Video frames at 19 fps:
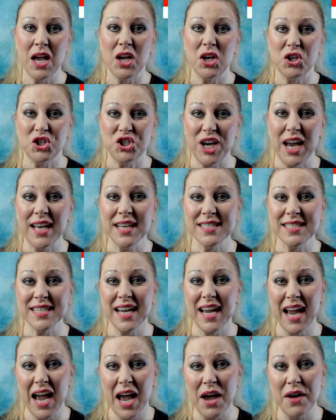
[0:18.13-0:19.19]
just
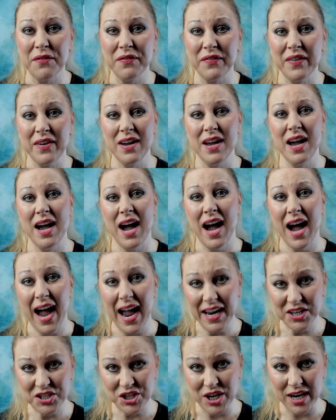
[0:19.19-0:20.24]
have
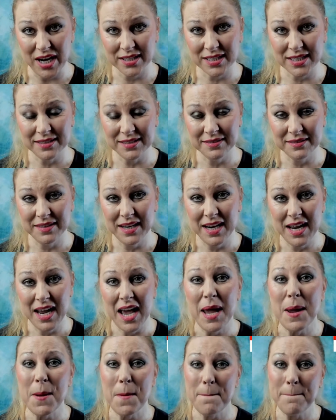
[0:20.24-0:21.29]
hijacked
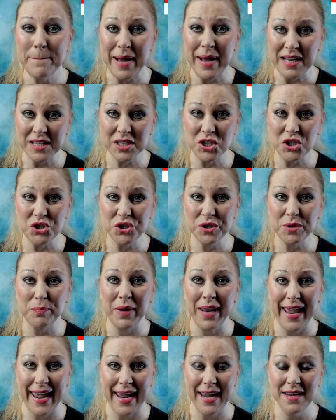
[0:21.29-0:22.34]
a passenger
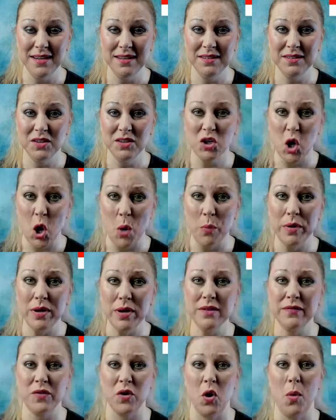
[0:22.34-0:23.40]
plane going
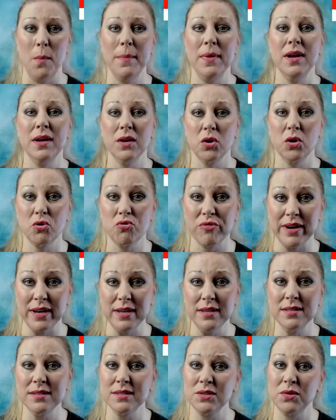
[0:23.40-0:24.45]
from
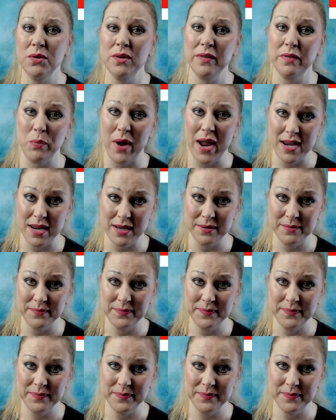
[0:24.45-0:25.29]
Greece to Lithuania.